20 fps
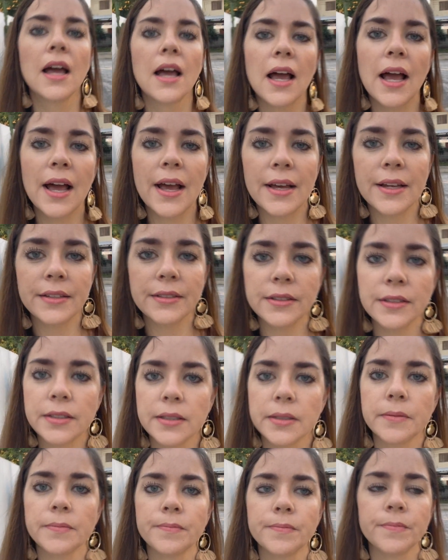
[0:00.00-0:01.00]
and
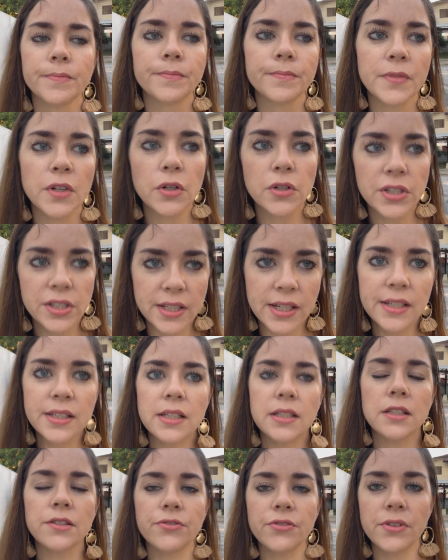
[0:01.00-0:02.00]
There's
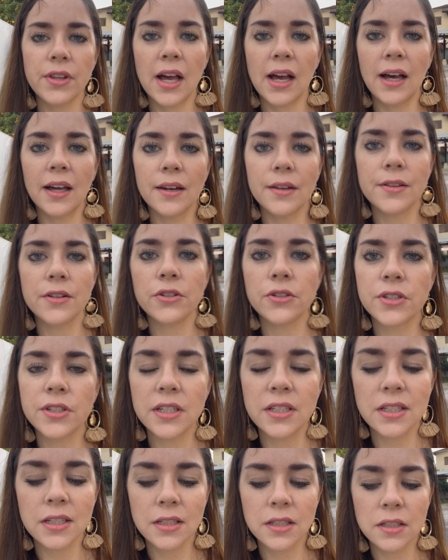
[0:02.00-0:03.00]
seasons for that, and there's
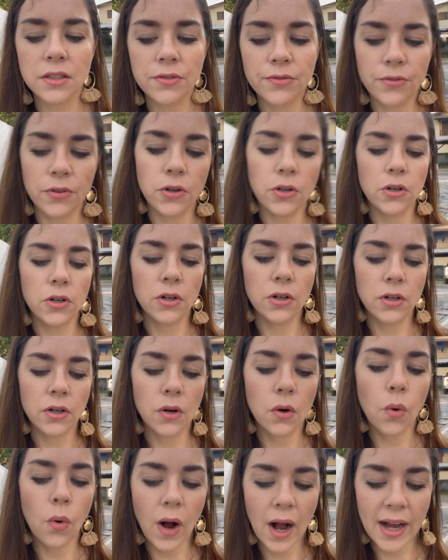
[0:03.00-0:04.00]
seasons for
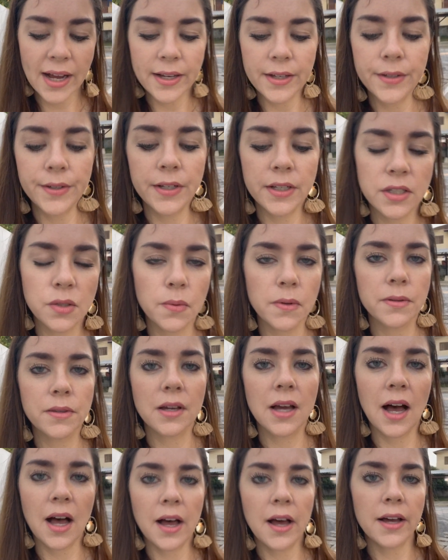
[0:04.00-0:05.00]
quietness with
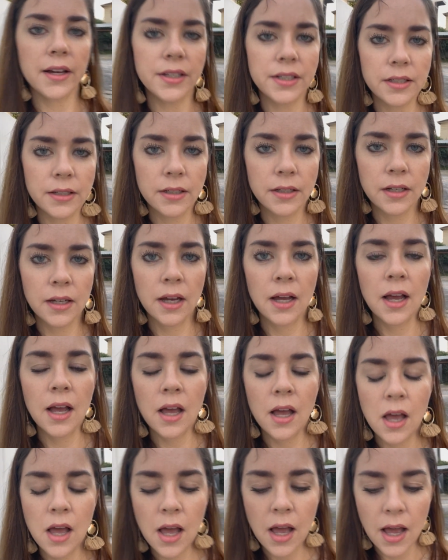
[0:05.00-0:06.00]
God.
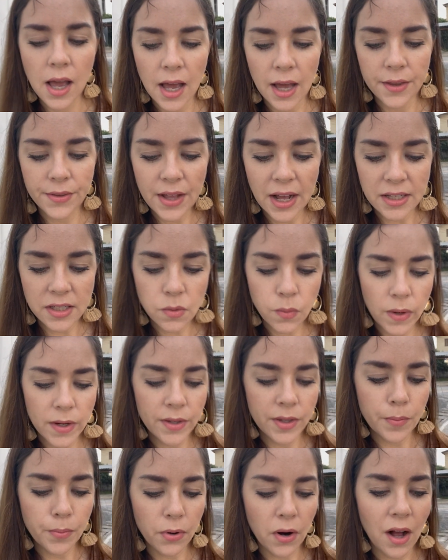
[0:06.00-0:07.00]
And that's what
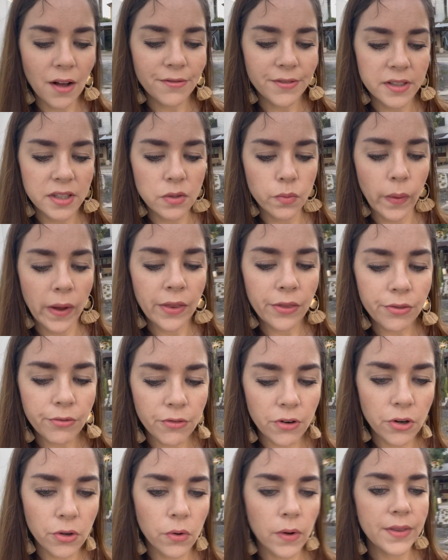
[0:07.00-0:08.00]
the prophets went
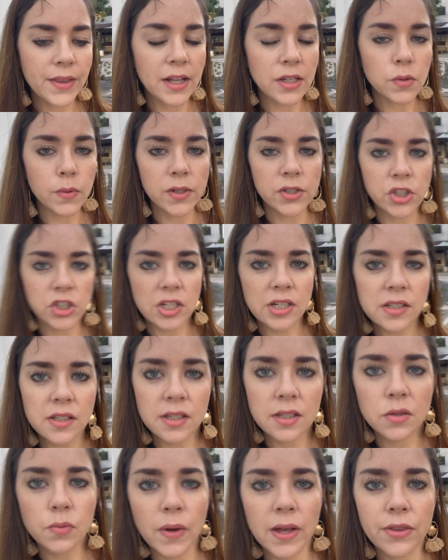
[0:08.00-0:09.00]
through, and that's what
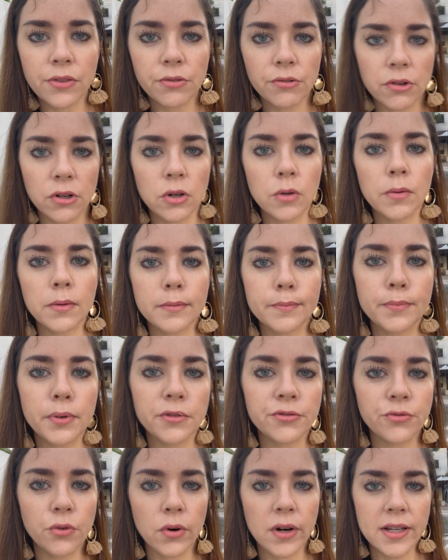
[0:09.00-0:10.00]
Jesus went through
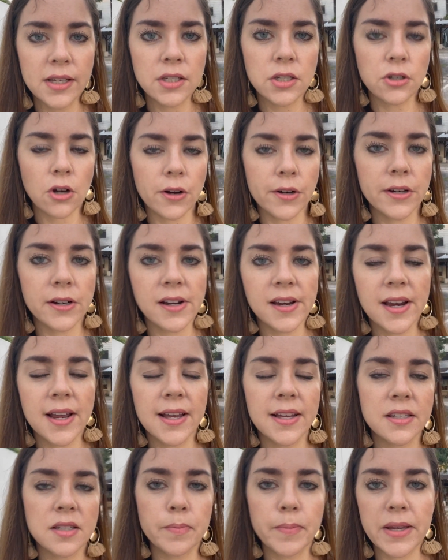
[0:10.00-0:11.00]
before he started
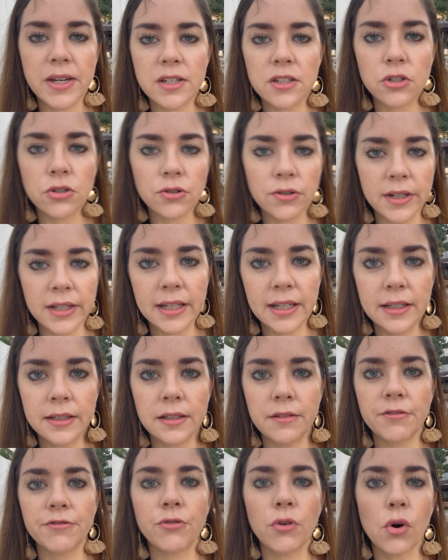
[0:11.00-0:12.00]
his ministry. He
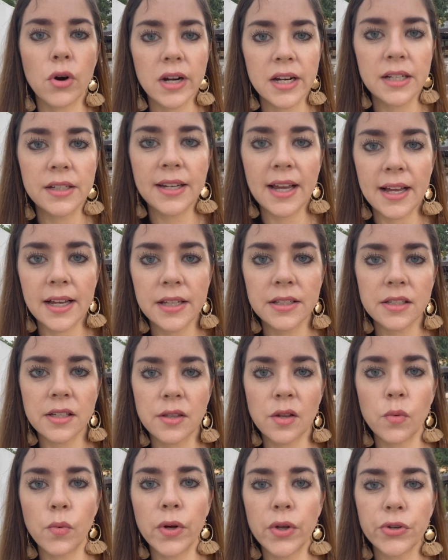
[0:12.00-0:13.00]
did forty days in
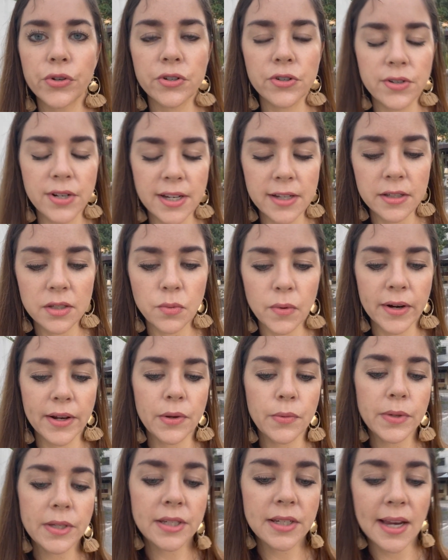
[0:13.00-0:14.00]
the wilderness where he
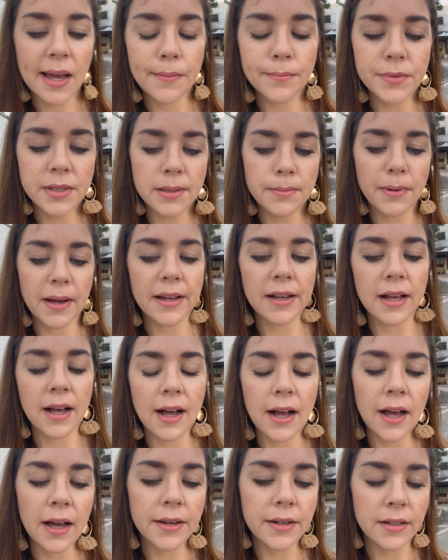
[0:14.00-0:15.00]
was tempted by
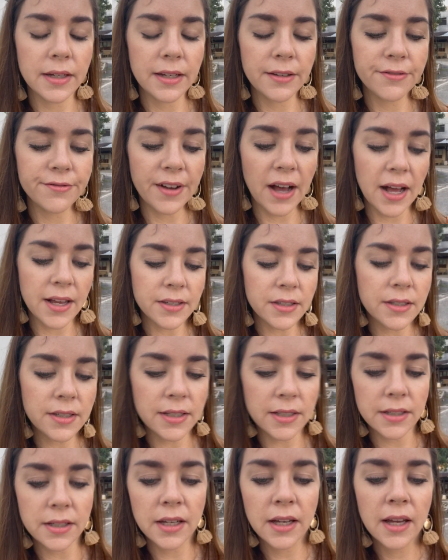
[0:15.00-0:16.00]
God, and he
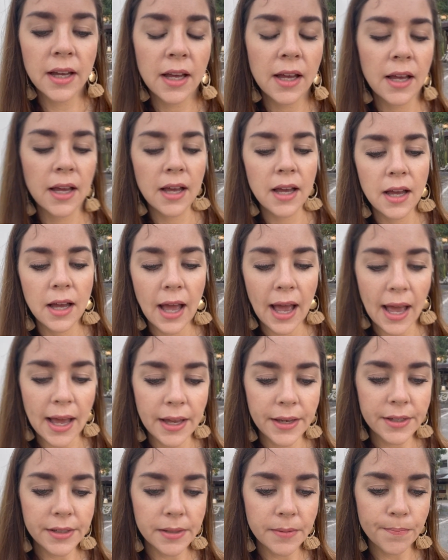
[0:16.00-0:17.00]
fasted.
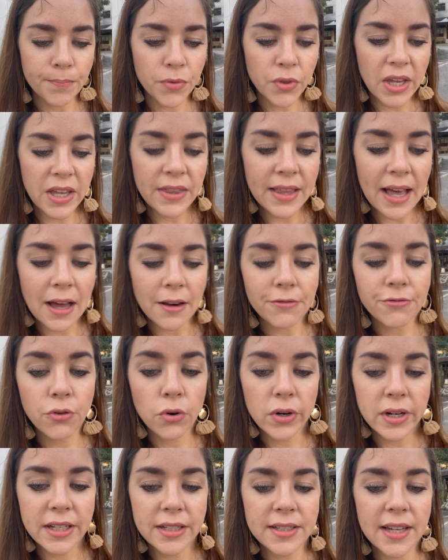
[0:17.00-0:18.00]
And in that
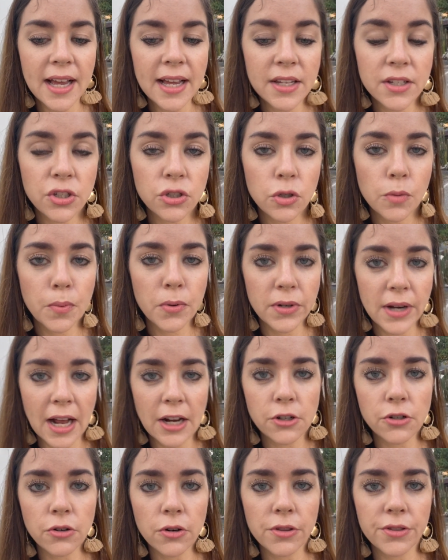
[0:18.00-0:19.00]
forty days,
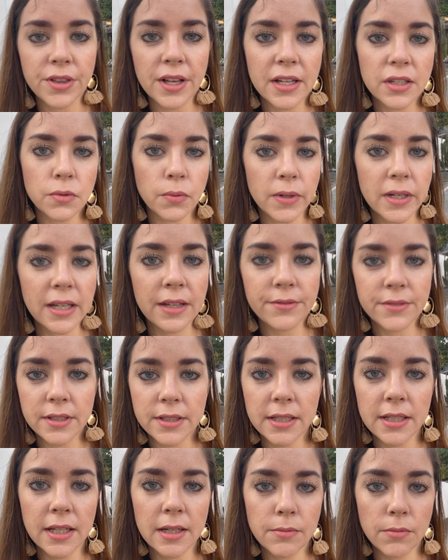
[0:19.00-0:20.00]
supernatural things were given to
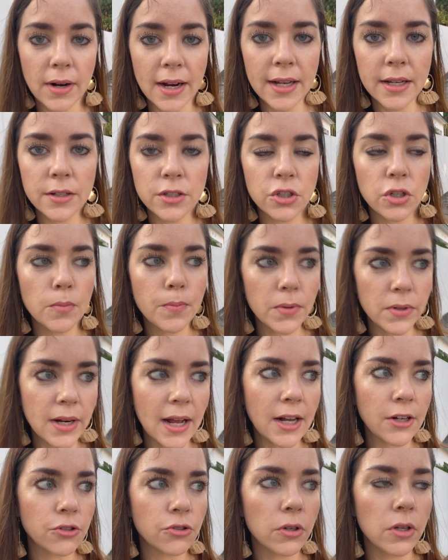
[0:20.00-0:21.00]
him, right?
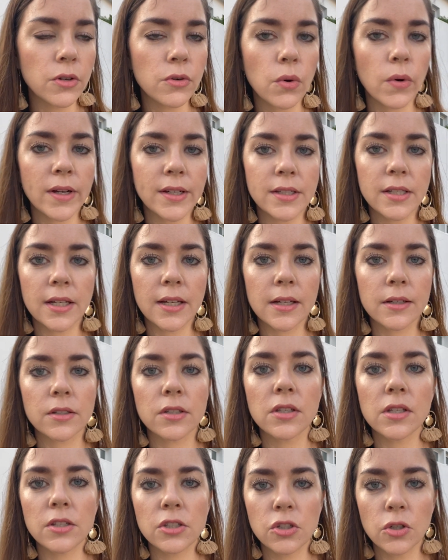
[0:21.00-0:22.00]
Supernatural anointings,
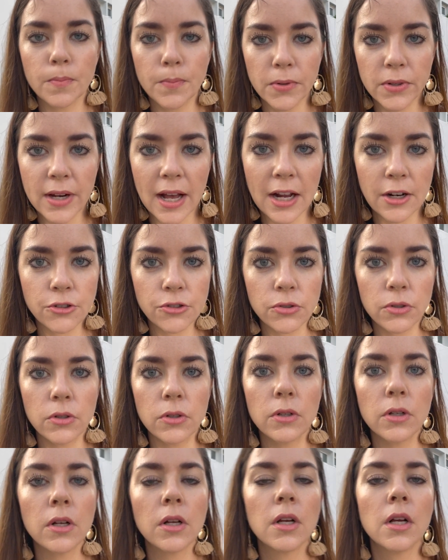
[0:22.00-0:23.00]
the supernatural